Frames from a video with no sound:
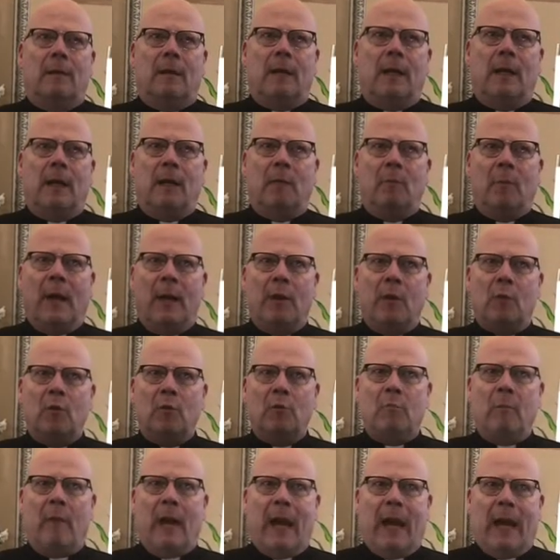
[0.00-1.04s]
in my
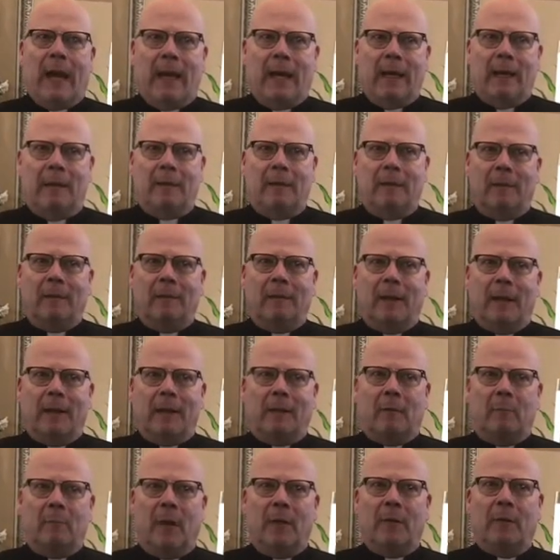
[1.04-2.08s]
own mind, like
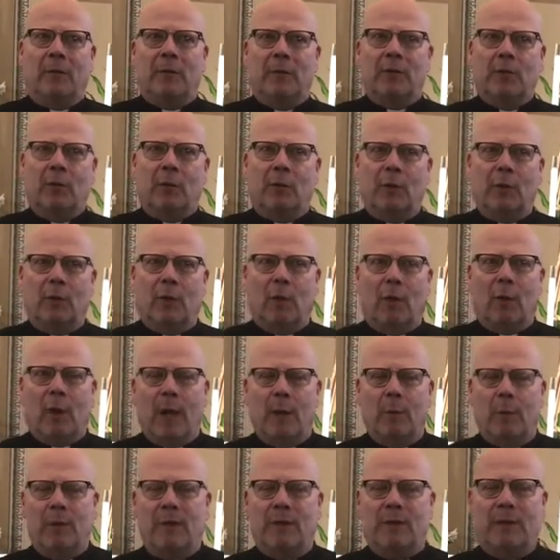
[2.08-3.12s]
a month or so ago, I
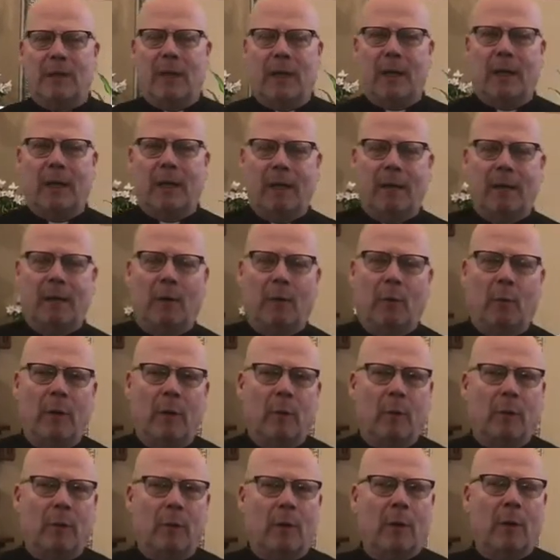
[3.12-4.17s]
was thinking that we
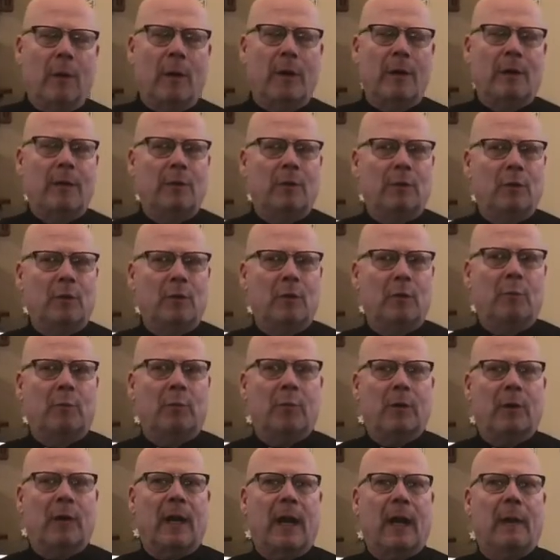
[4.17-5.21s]
were going to
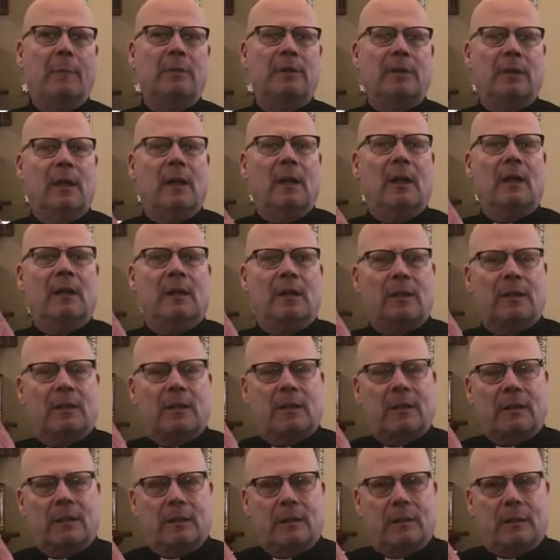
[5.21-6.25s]
perhaps
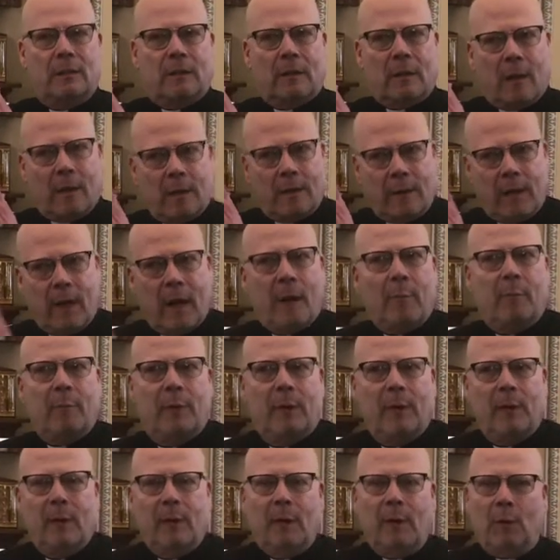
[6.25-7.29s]
start
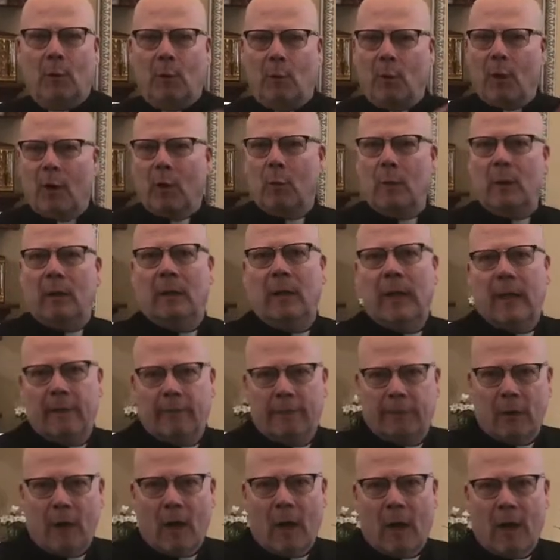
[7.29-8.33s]
up where we left
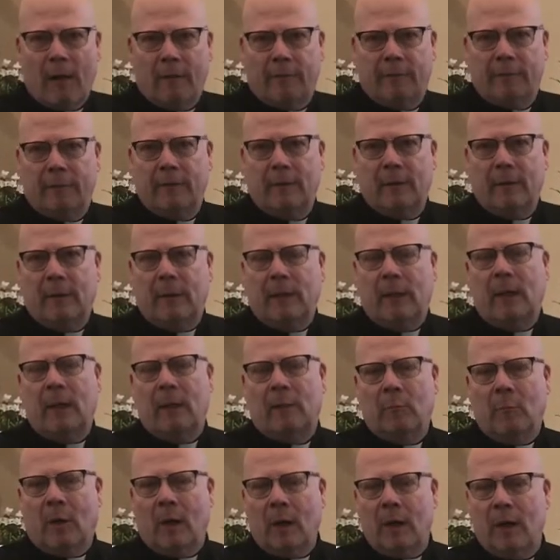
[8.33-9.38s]
off in
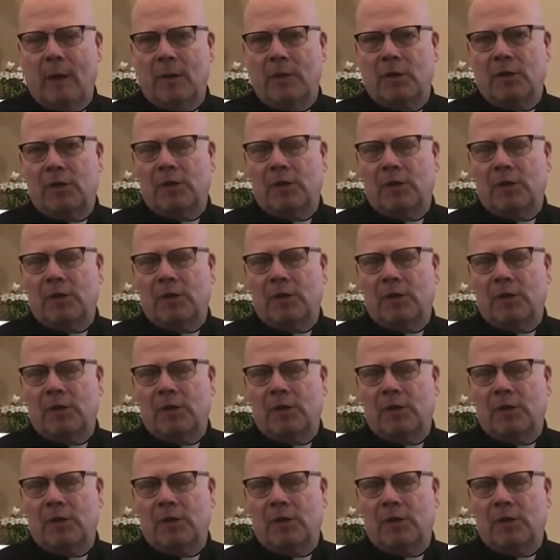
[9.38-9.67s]
March,